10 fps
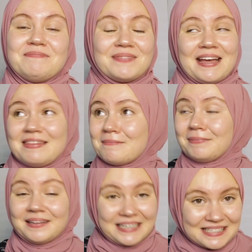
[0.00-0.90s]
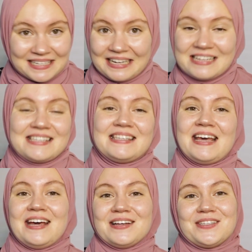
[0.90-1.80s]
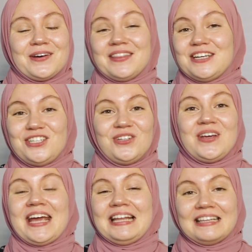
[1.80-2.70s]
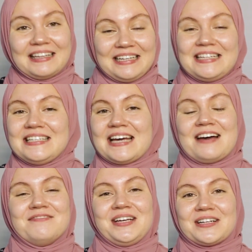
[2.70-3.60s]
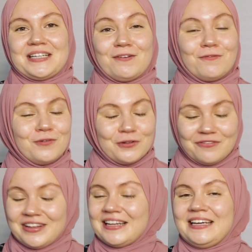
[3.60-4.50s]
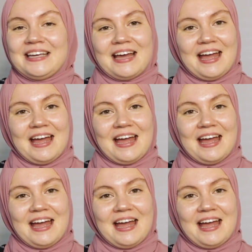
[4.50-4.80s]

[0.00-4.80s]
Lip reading: and the blessings so that you can lead a very fulfilling